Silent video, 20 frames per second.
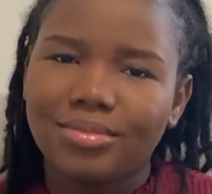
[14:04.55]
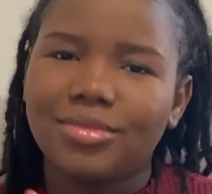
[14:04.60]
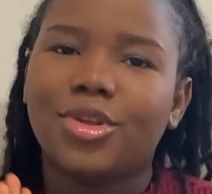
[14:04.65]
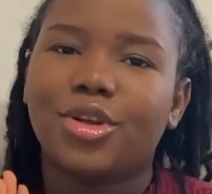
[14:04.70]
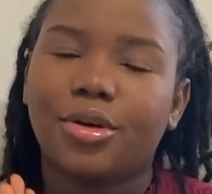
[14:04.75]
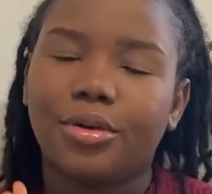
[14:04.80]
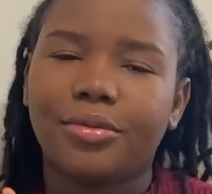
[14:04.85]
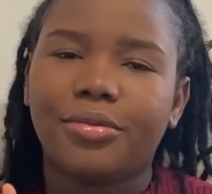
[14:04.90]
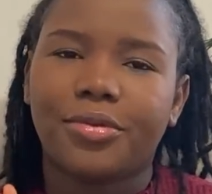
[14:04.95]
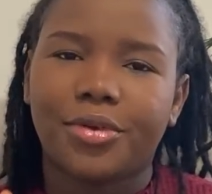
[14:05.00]

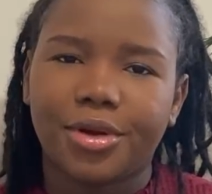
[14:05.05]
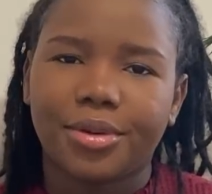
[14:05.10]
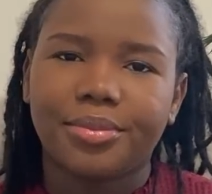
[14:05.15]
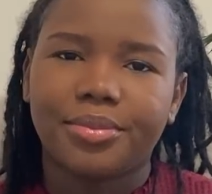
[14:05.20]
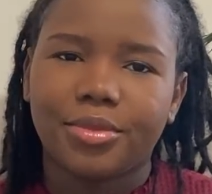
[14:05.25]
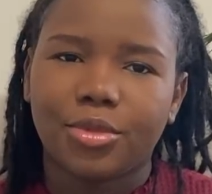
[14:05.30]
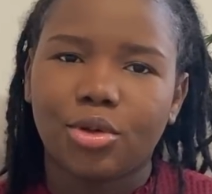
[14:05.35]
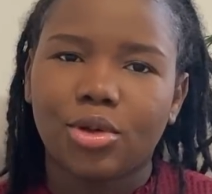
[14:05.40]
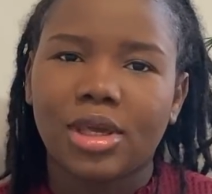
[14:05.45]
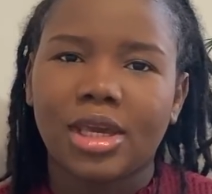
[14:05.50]
confirm,
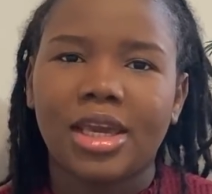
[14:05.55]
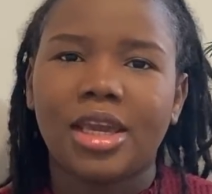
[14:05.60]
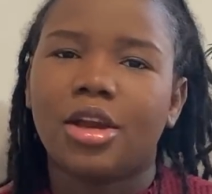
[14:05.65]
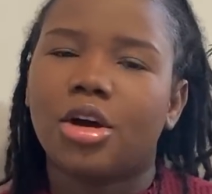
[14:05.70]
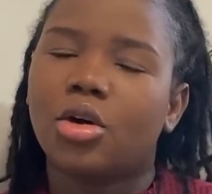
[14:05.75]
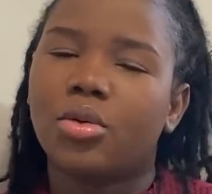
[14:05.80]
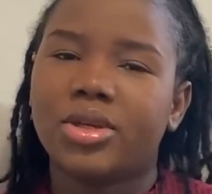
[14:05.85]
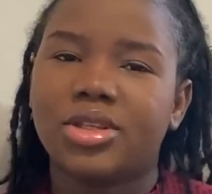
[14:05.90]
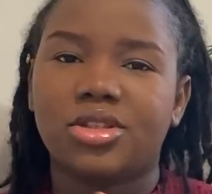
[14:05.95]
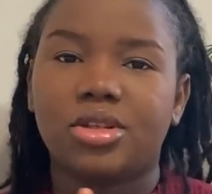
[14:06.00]
okay?
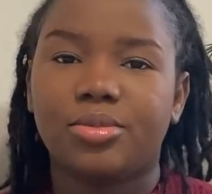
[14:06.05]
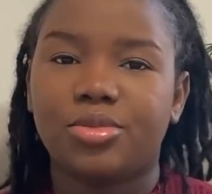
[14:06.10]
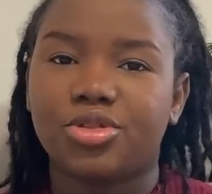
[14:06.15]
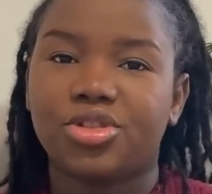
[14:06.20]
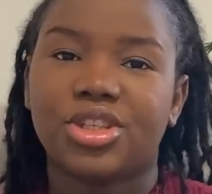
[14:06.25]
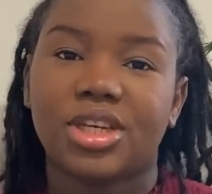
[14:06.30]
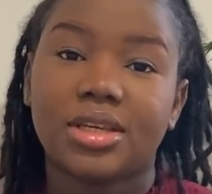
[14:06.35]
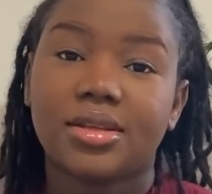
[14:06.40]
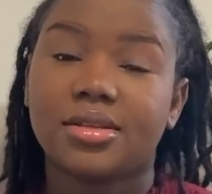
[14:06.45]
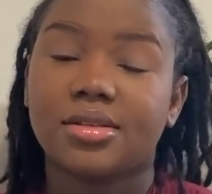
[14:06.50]
Always double
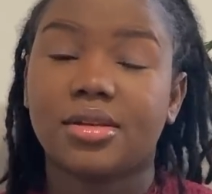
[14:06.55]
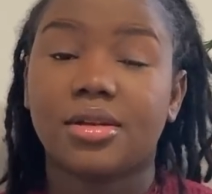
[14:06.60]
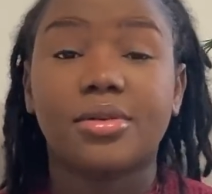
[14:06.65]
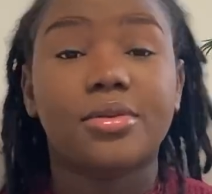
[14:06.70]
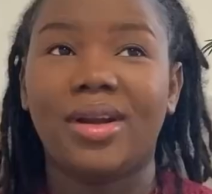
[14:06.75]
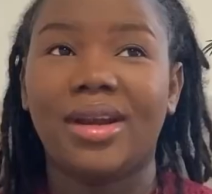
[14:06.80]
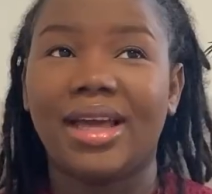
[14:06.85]
check stuff.